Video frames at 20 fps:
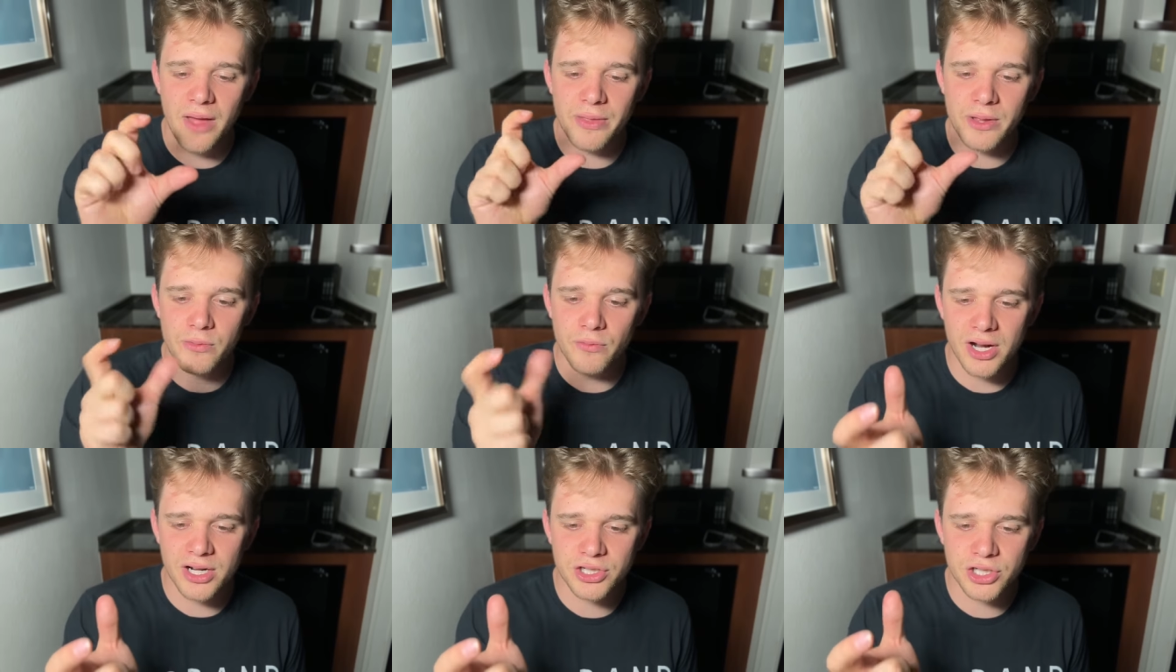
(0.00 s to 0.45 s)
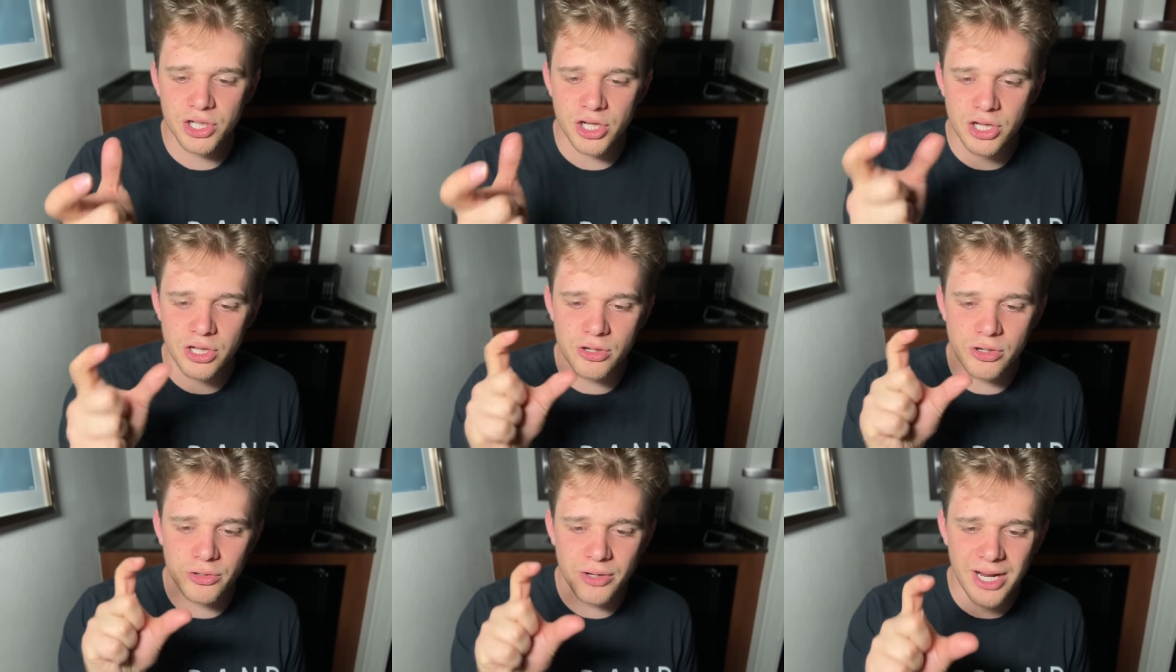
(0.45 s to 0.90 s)
the
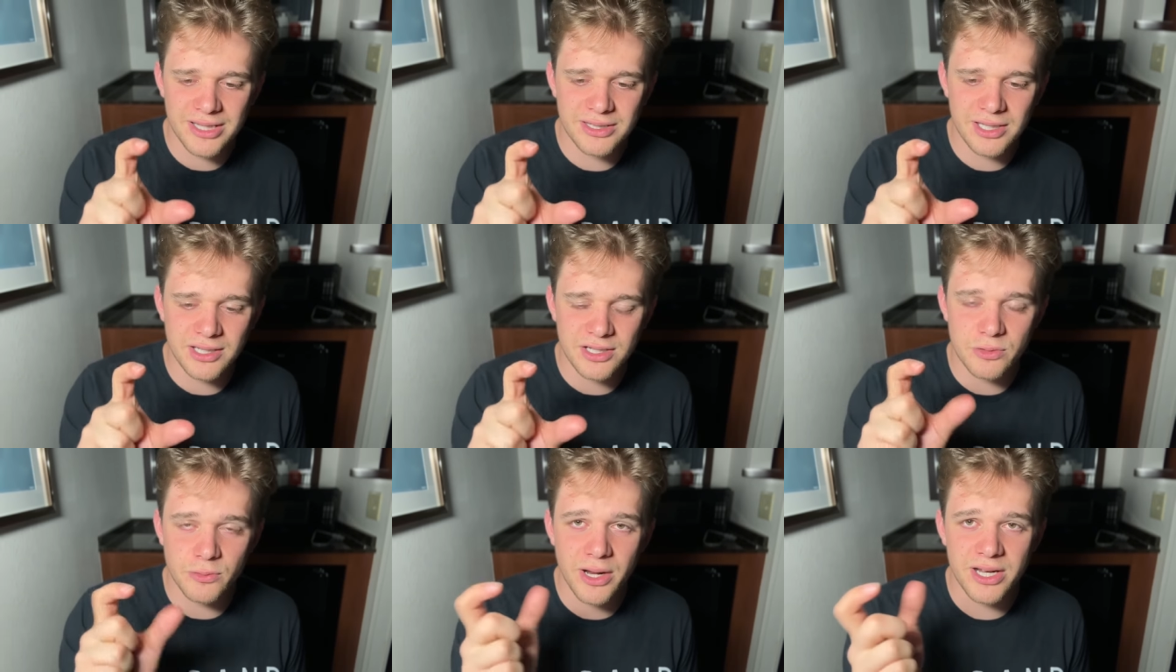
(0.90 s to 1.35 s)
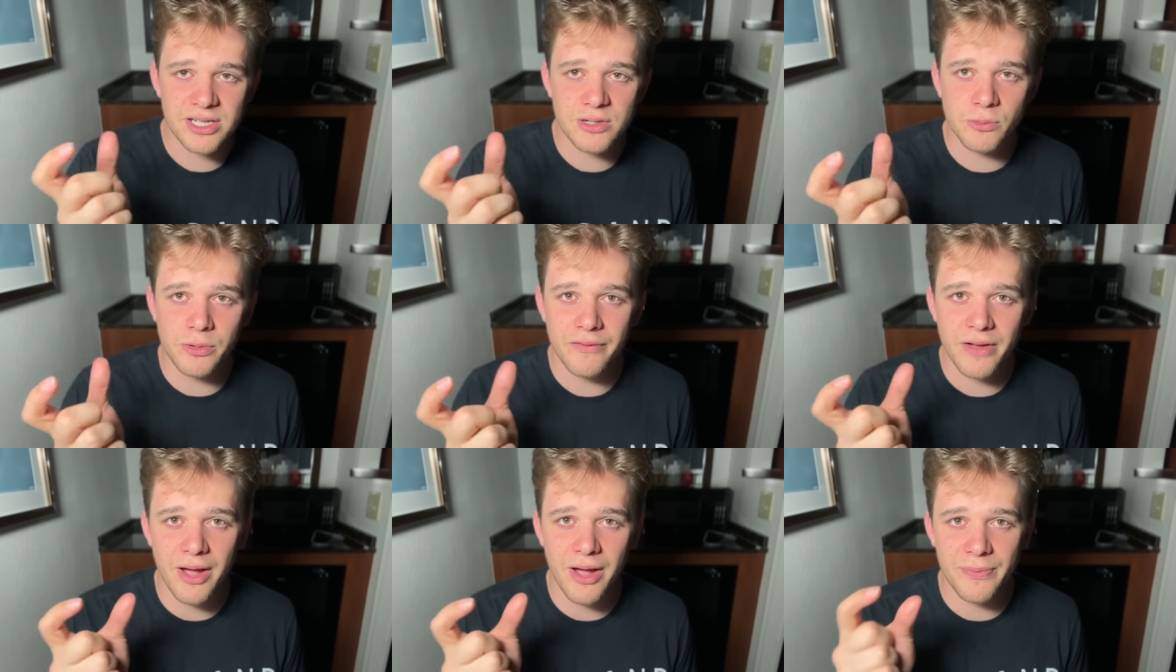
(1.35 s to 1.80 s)
Russia-Ukraine situation.
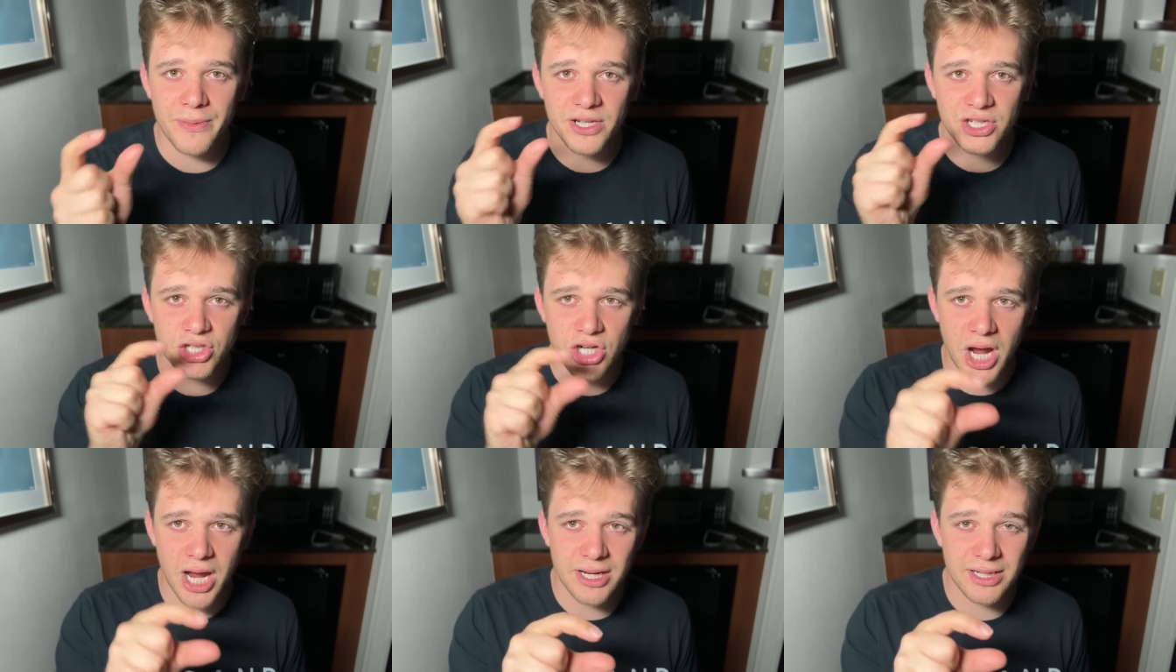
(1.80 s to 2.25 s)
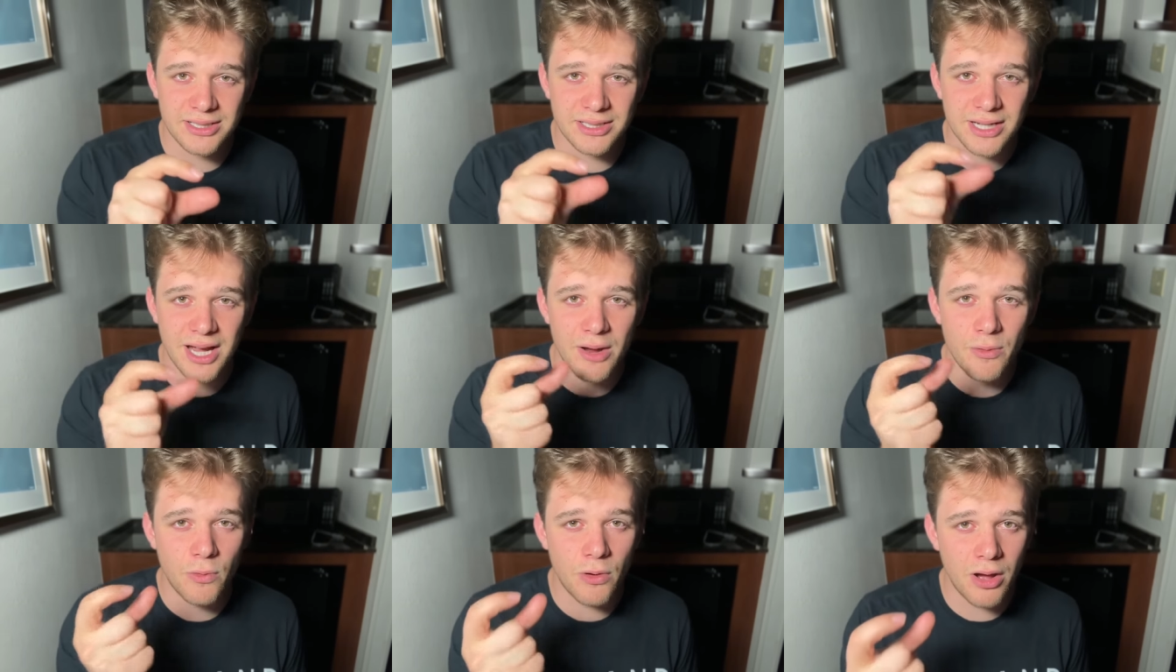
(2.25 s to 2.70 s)
We've got the
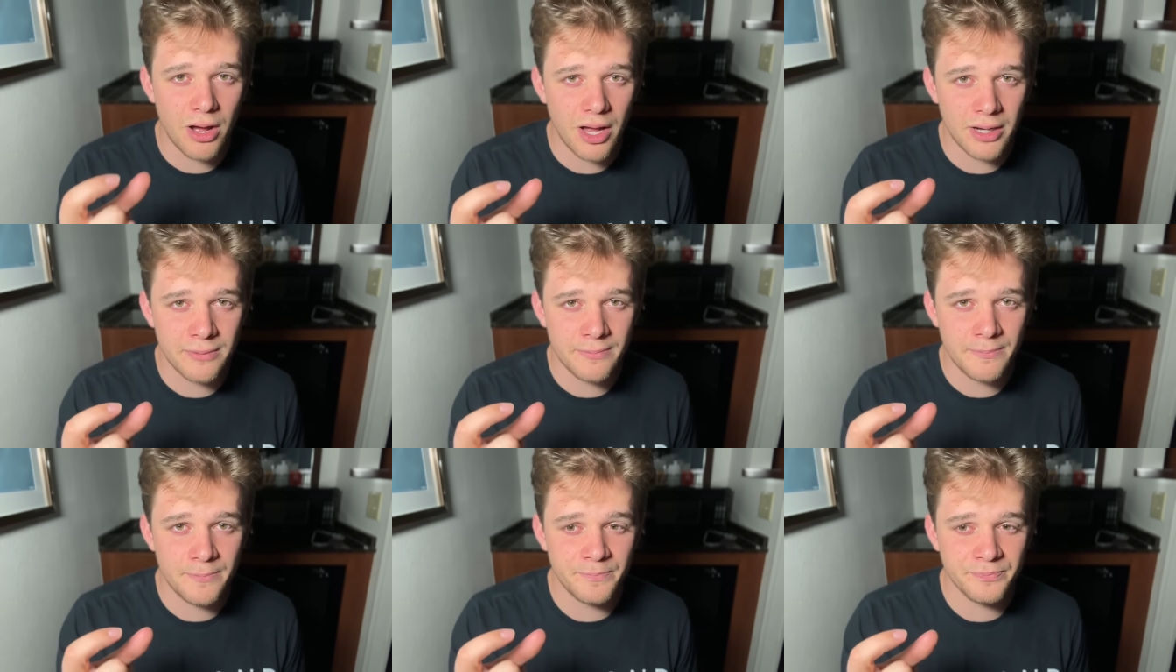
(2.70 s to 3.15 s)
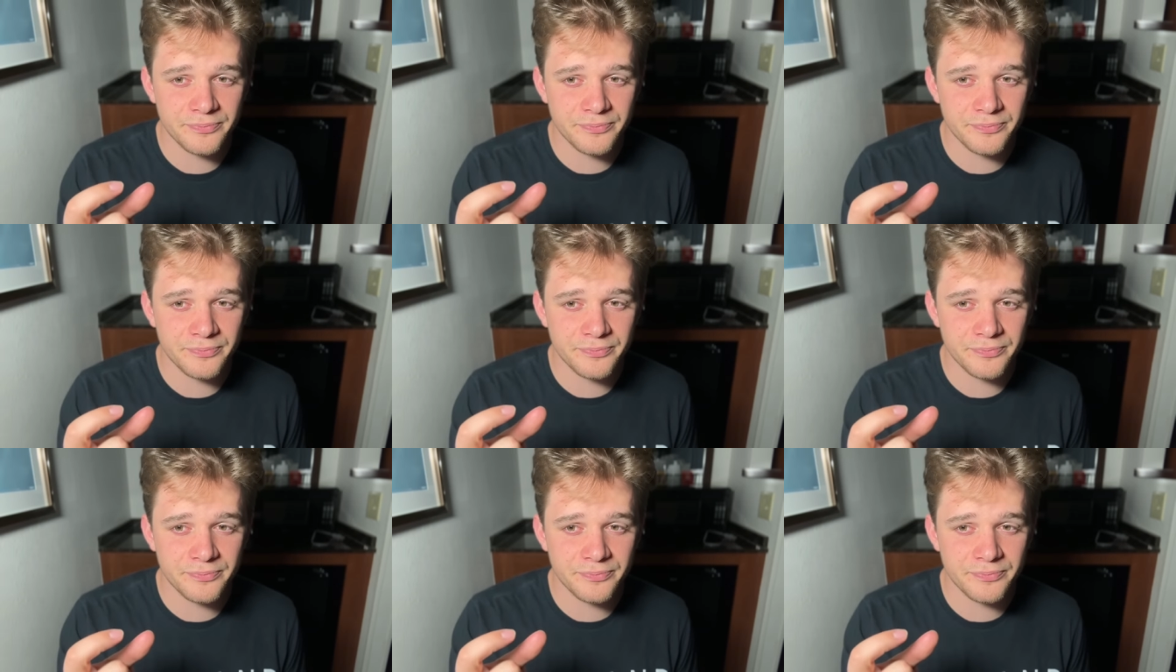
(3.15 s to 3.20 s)
China-Taiwan.